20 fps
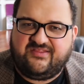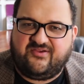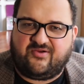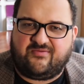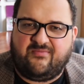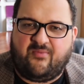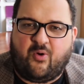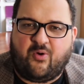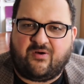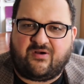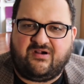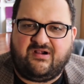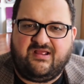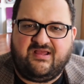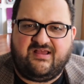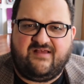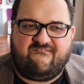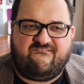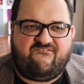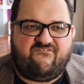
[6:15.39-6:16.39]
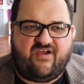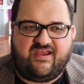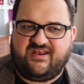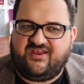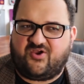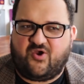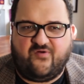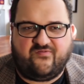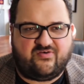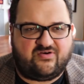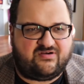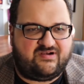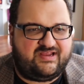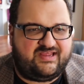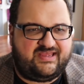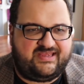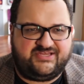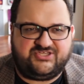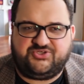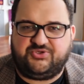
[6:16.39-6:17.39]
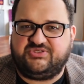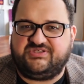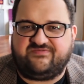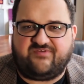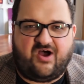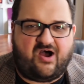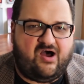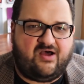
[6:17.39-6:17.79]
They were more fighting over issues of